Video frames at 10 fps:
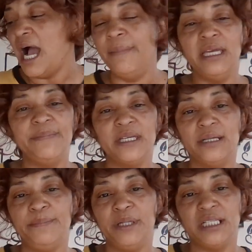I mean,
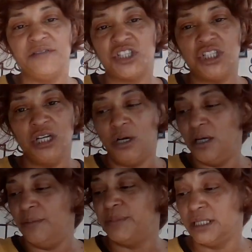because but if she uh,
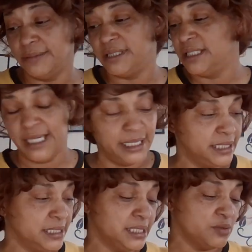uh,
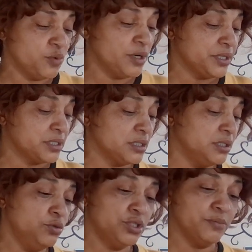and this is where the
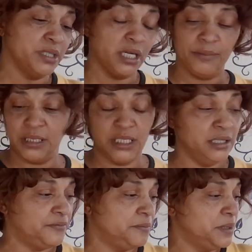delusion be coming
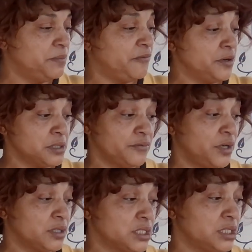in for people. First of
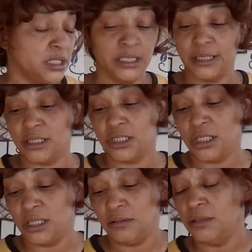all, she young as
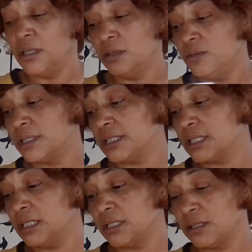shit with this
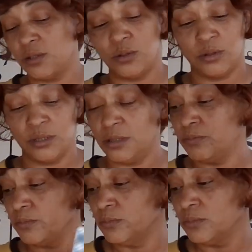King of Swords.
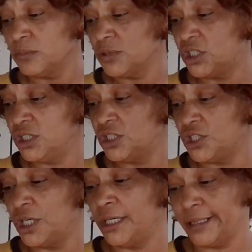
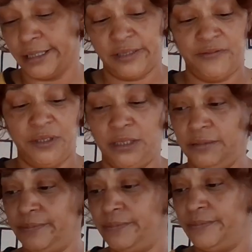She's young as fuck.
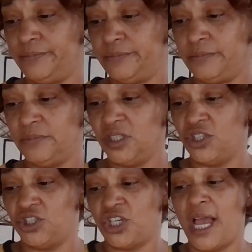
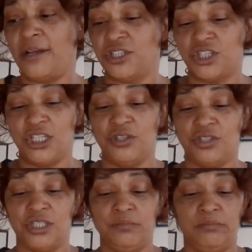This is childish
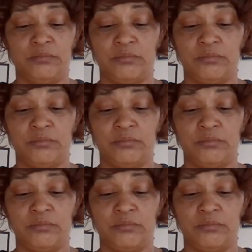energy.